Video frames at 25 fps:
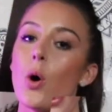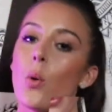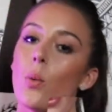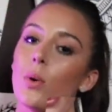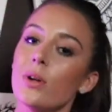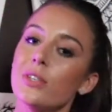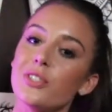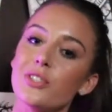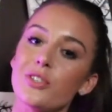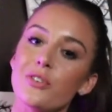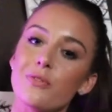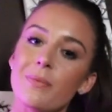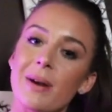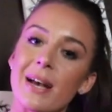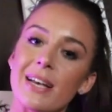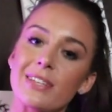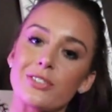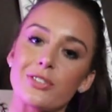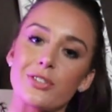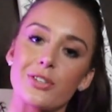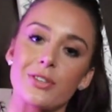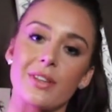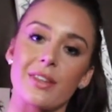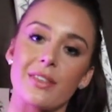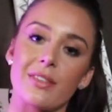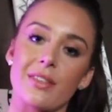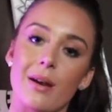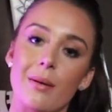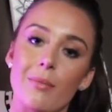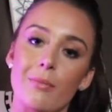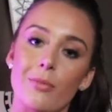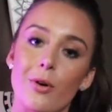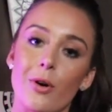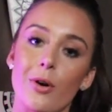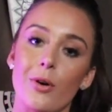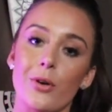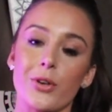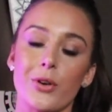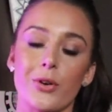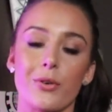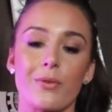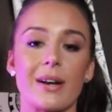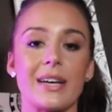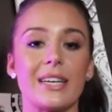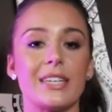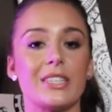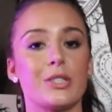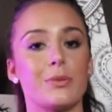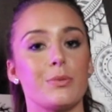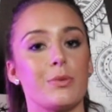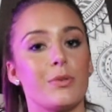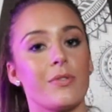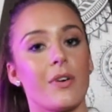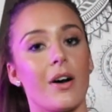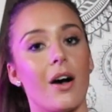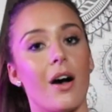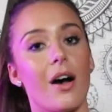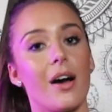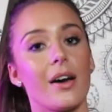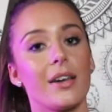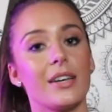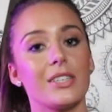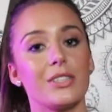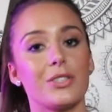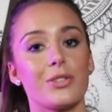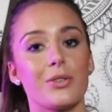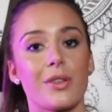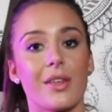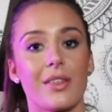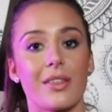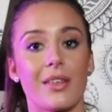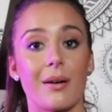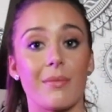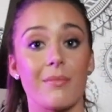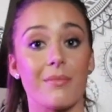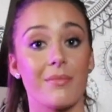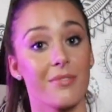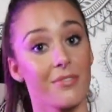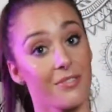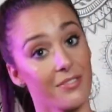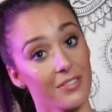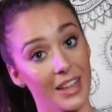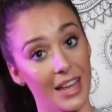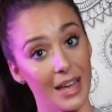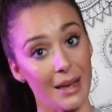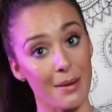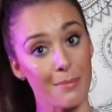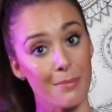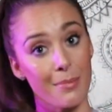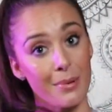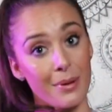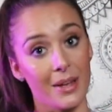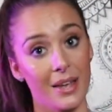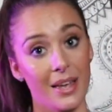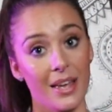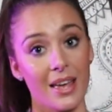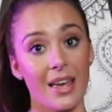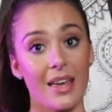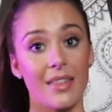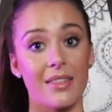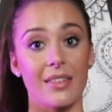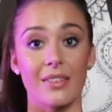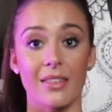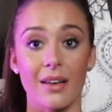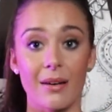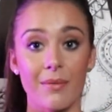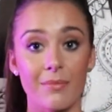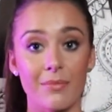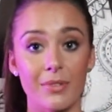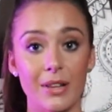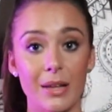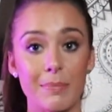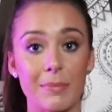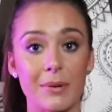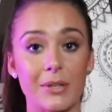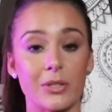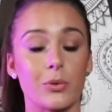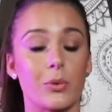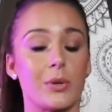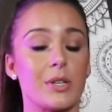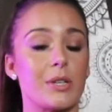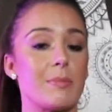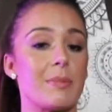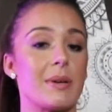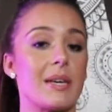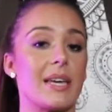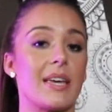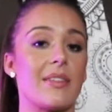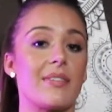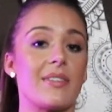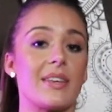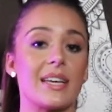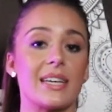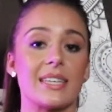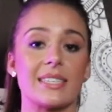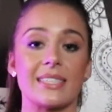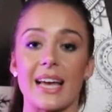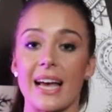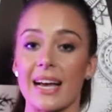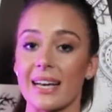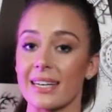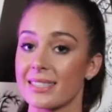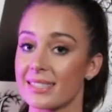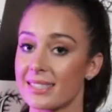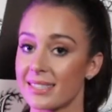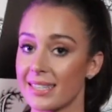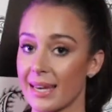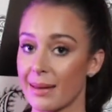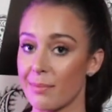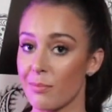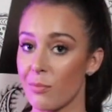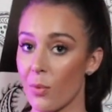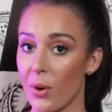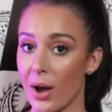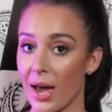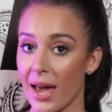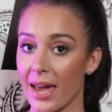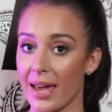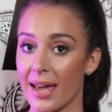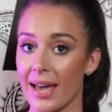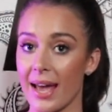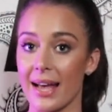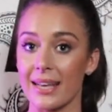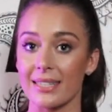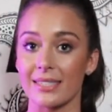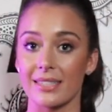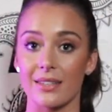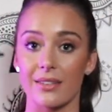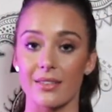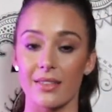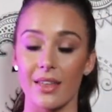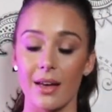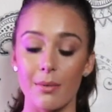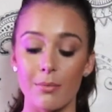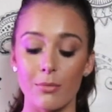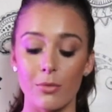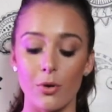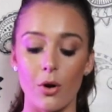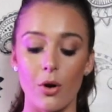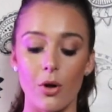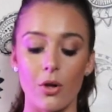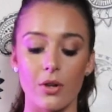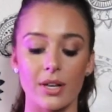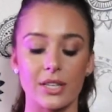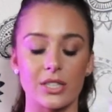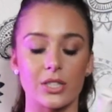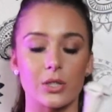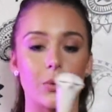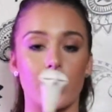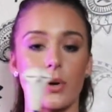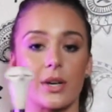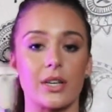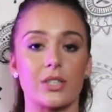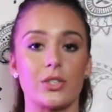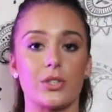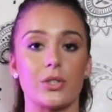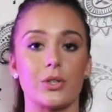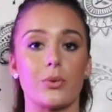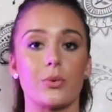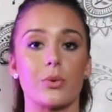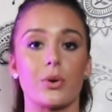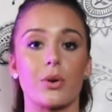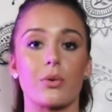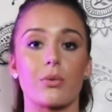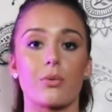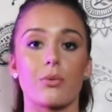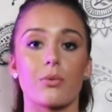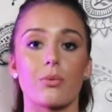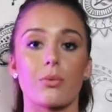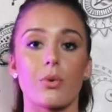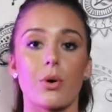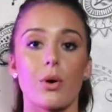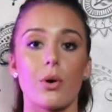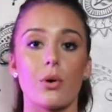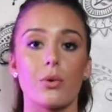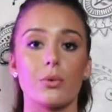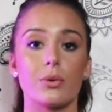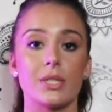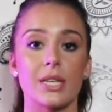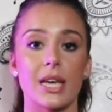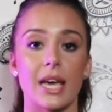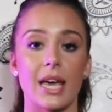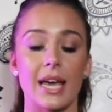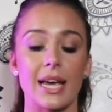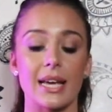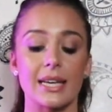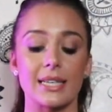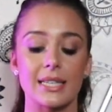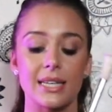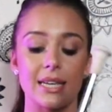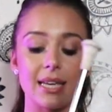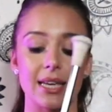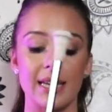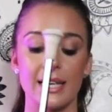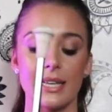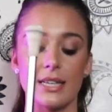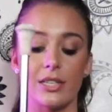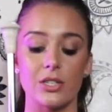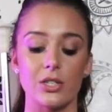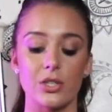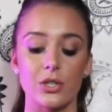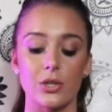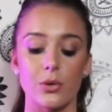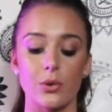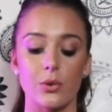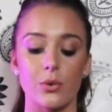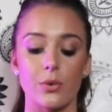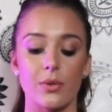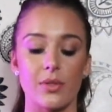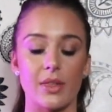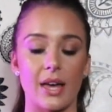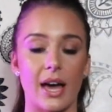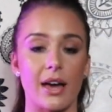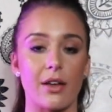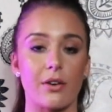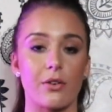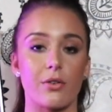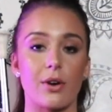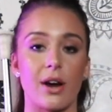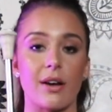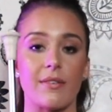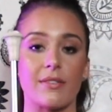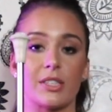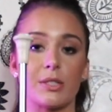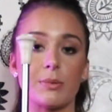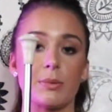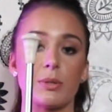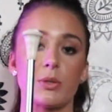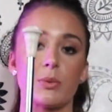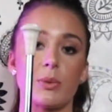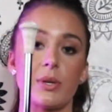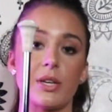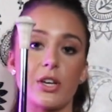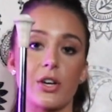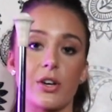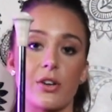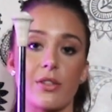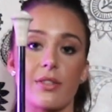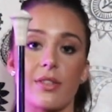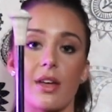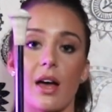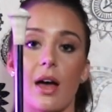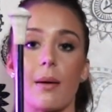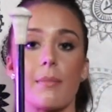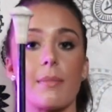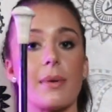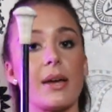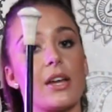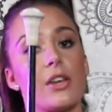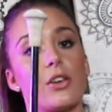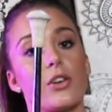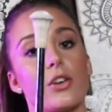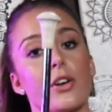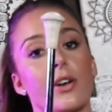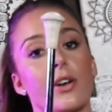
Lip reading: Once you've mastered the thumb roll, you're ready to move on to the thumb flip. The thumb flip is going to begin the exact same way as the thumb roll. It's going to rotate into that crevice between your thumb and